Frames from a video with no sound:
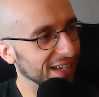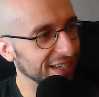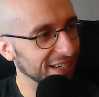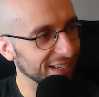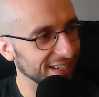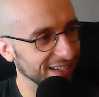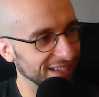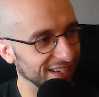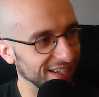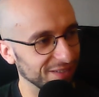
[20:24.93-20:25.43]

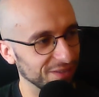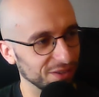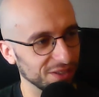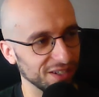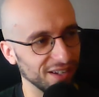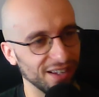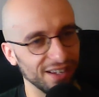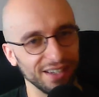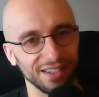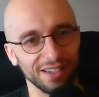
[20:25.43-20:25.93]
It, it was
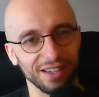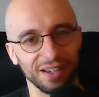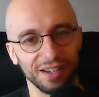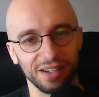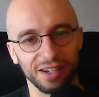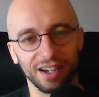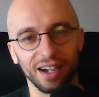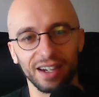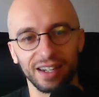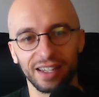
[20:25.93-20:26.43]
like
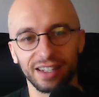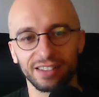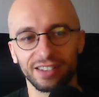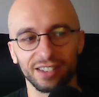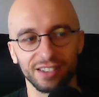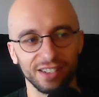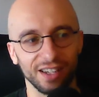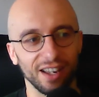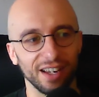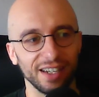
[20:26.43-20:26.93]
I, I guess a
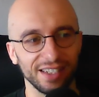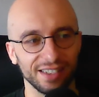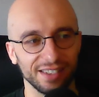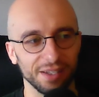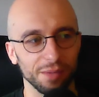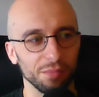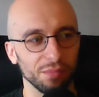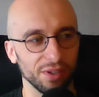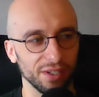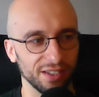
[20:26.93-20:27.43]
slightly
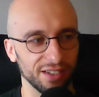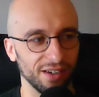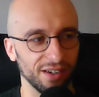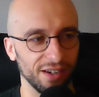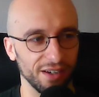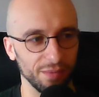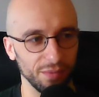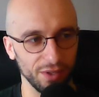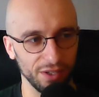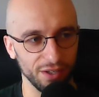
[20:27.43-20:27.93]
simpler
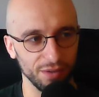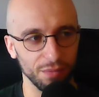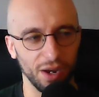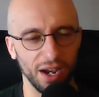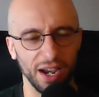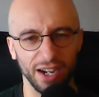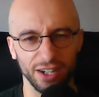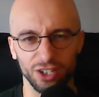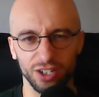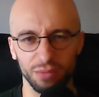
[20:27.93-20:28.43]
time where you might
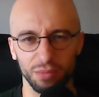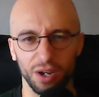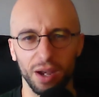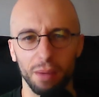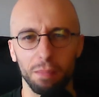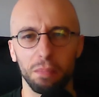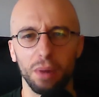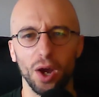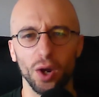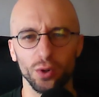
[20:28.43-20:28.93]
actually buy a
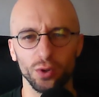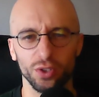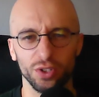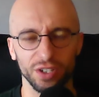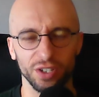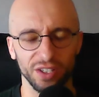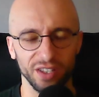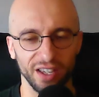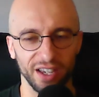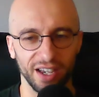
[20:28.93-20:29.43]

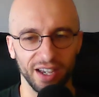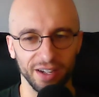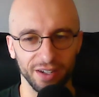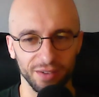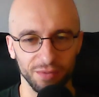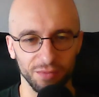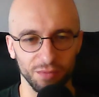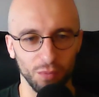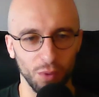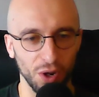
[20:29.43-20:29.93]
poster that had
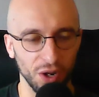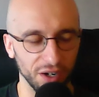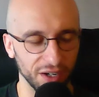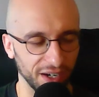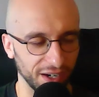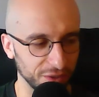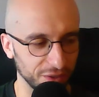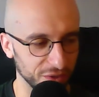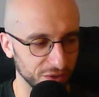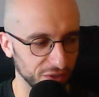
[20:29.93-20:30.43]

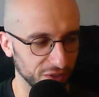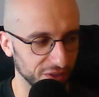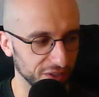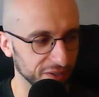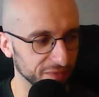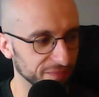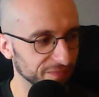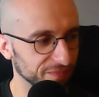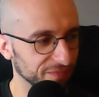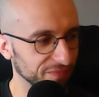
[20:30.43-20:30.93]
workouts on
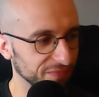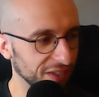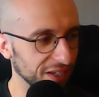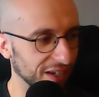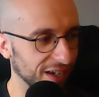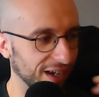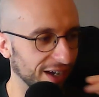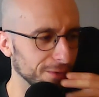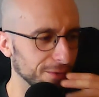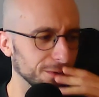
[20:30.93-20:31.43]
it
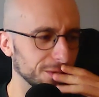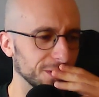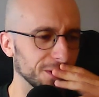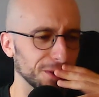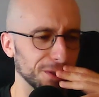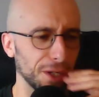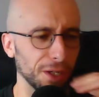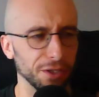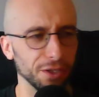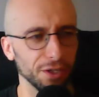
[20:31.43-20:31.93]
and it was
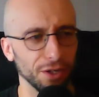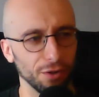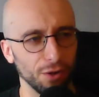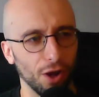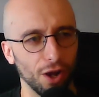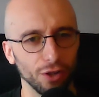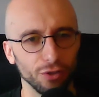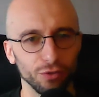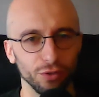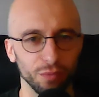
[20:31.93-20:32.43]
just like you know
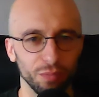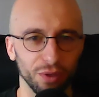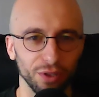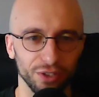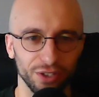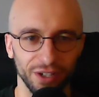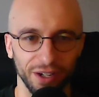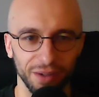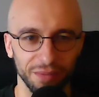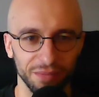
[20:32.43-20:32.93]
100
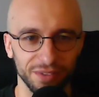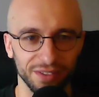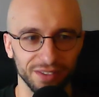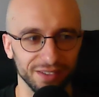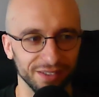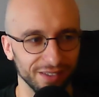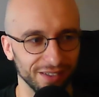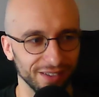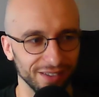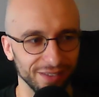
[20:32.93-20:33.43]

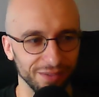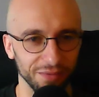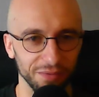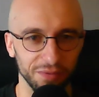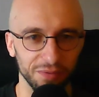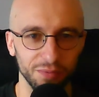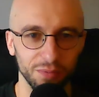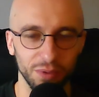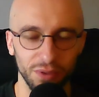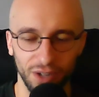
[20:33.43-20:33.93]
push-ups uh,
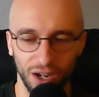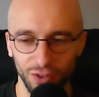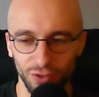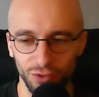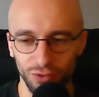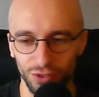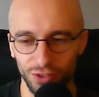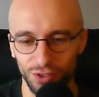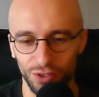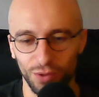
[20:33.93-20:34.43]

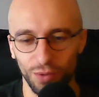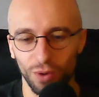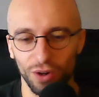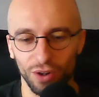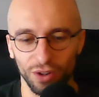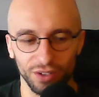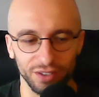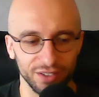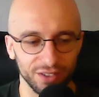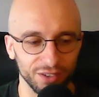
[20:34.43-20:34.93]
100
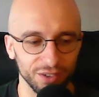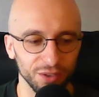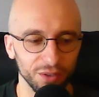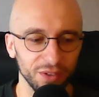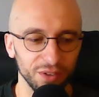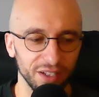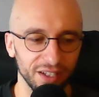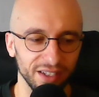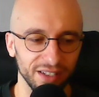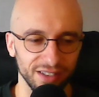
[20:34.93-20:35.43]
squats
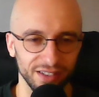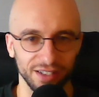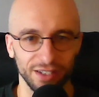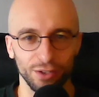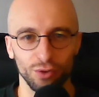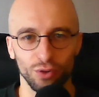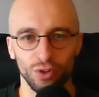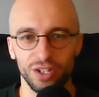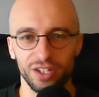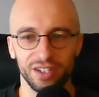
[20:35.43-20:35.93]
do this
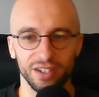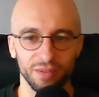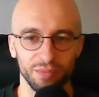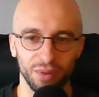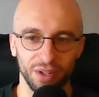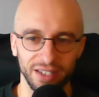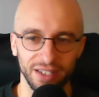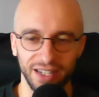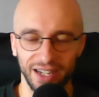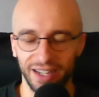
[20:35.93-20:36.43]
increase it
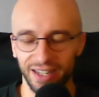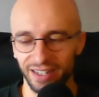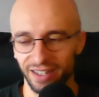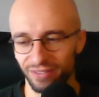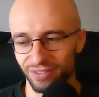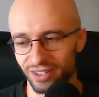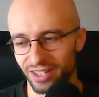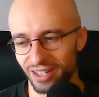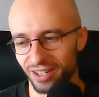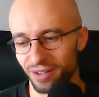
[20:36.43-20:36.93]
by 10
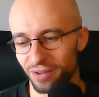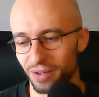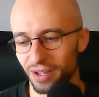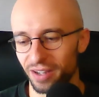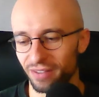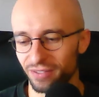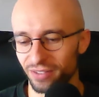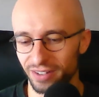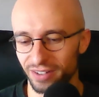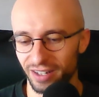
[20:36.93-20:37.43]
every day or
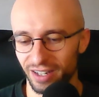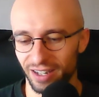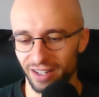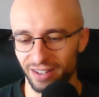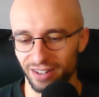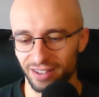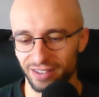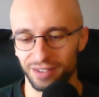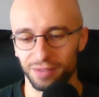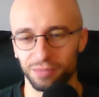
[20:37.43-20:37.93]
whatever and it had
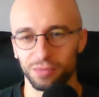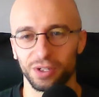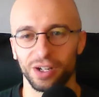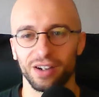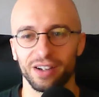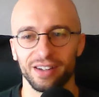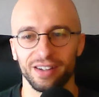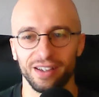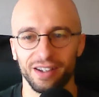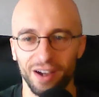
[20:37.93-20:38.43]
like some
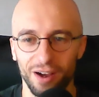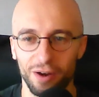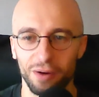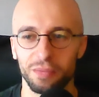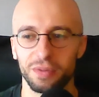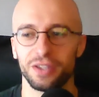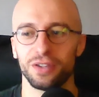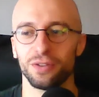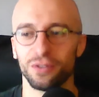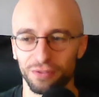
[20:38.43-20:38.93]
guy in like
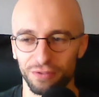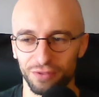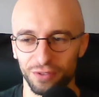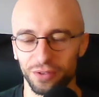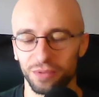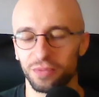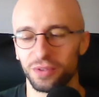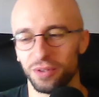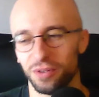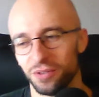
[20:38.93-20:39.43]
army
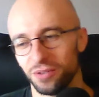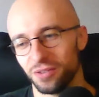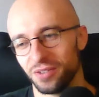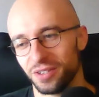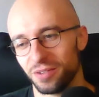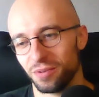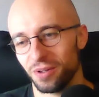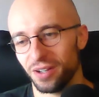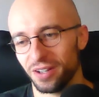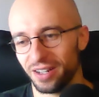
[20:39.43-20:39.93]
uniform doing all
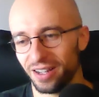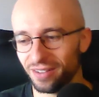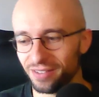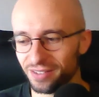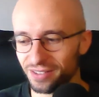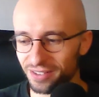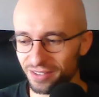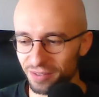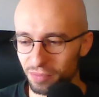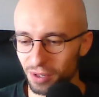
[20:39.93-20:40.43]
these
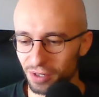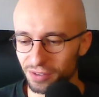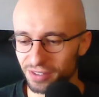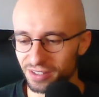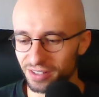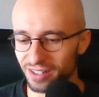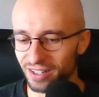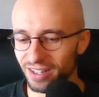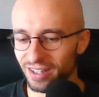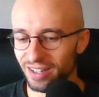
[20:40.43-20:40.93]
workouts on the
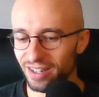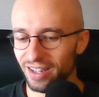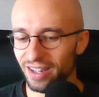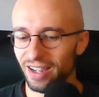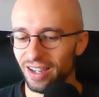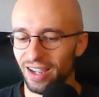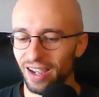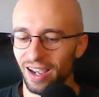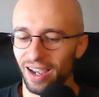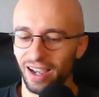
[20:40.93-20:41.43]
poster
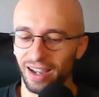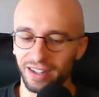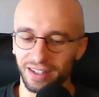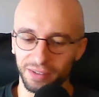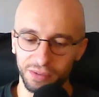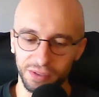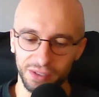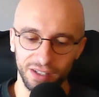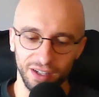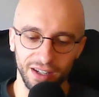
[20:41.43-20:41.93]
and he
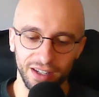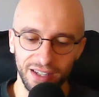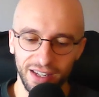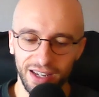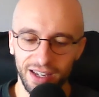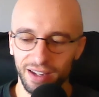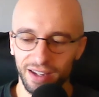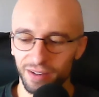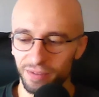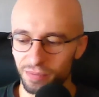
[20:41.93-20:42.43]
was like
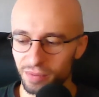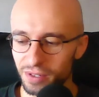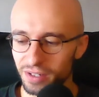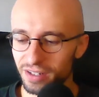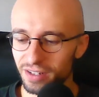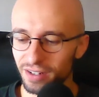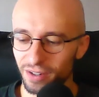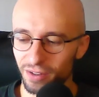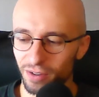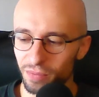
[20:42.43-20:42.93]
yeah i've been
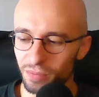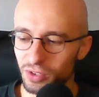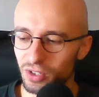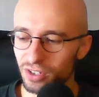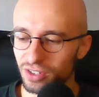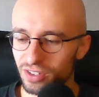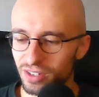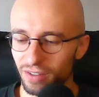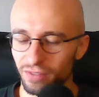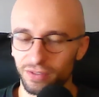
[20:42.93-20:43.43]
you know i've
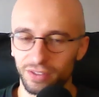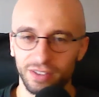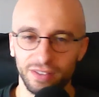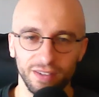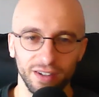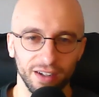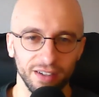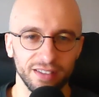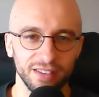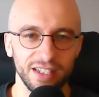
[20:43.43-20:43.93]
just I've,
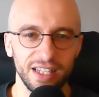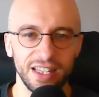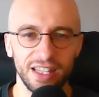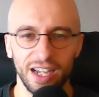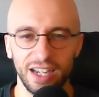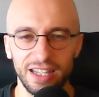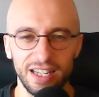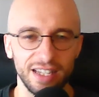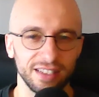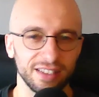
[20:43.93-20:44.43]
i did
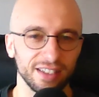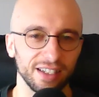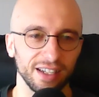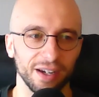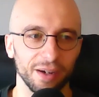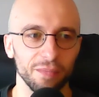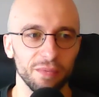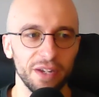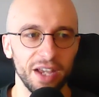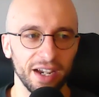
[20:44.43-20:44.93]
that yesterday
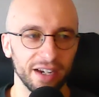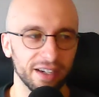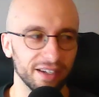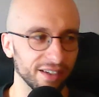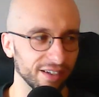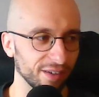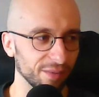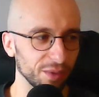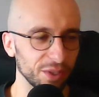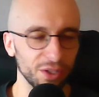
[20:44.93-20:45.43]
i'm
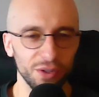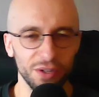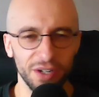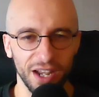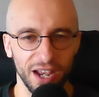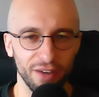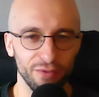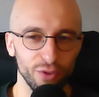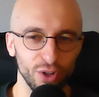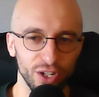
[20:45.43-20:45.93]
knackered i've been doing it
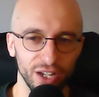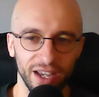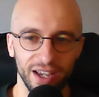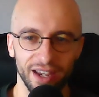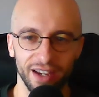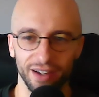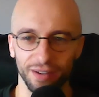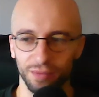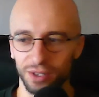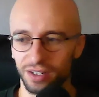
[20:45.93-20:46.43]
every
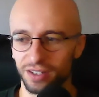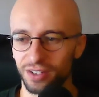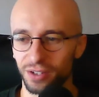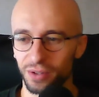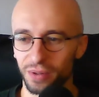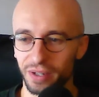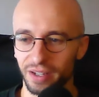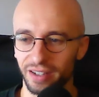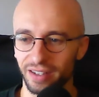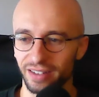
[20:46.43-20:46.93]
day i'm going to
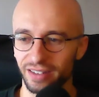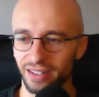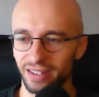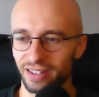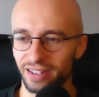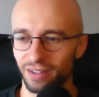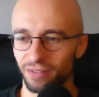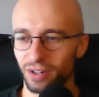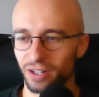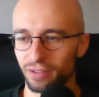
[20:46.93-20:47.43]
do it and then
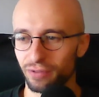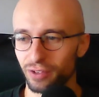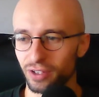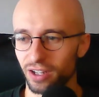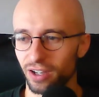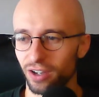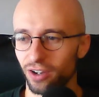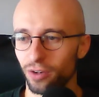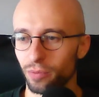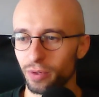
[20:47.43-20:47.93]
get ready for the
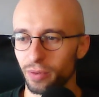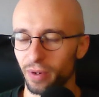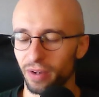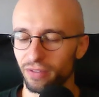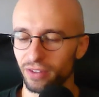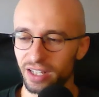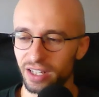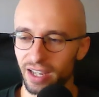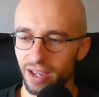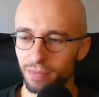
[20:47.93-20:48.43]
army or whatever
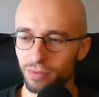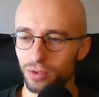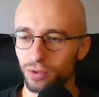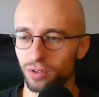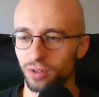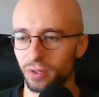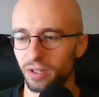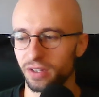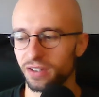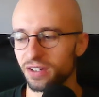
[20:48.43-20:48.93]
and he kept talking
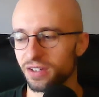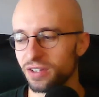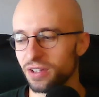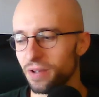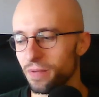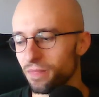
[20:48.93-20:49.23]
about this